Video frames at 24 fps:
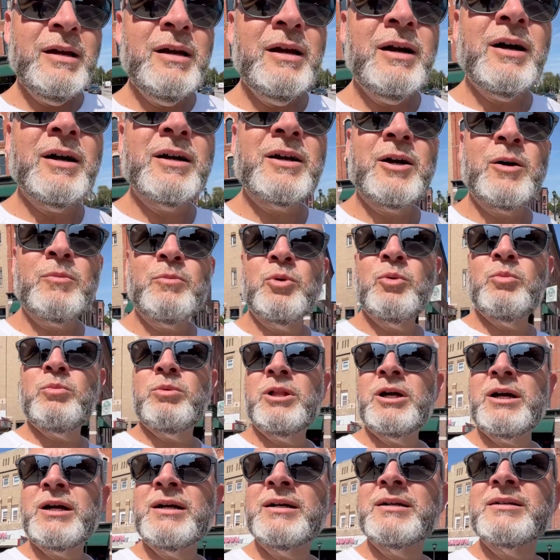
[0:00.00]
a couple
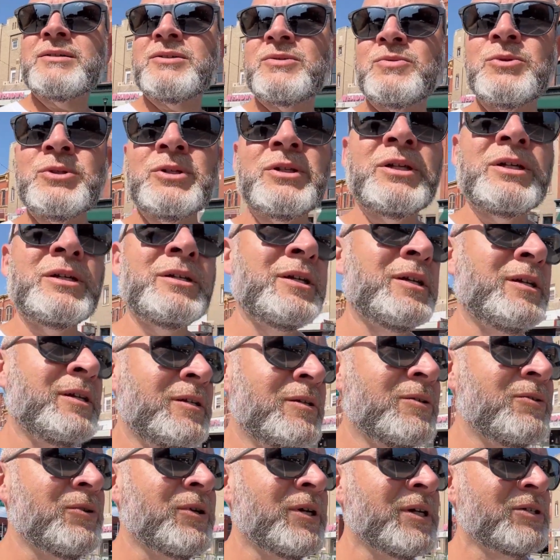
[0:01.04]
blocks, really in any
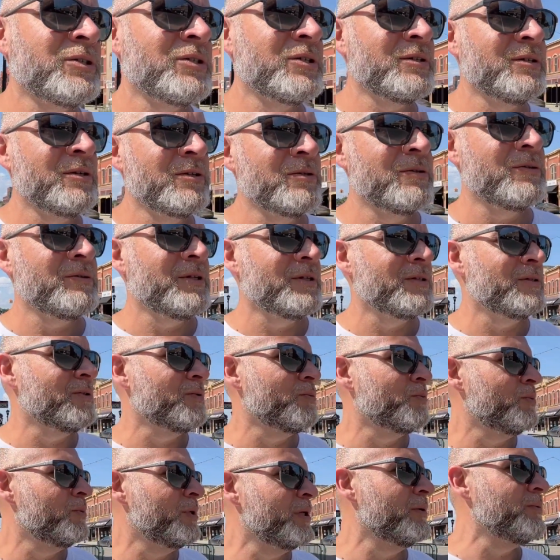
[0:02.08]
direction other than the
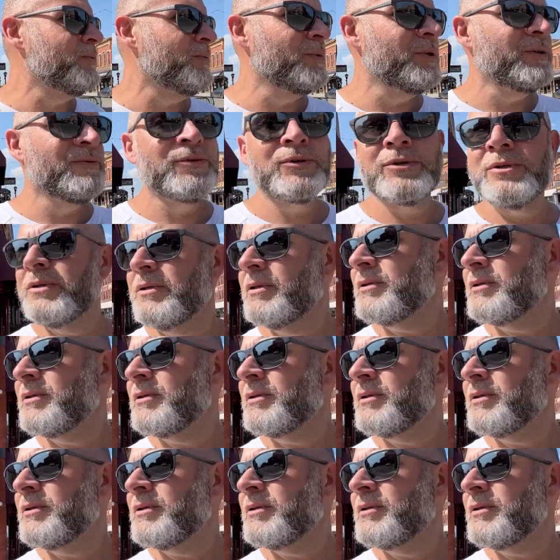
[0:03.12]
river,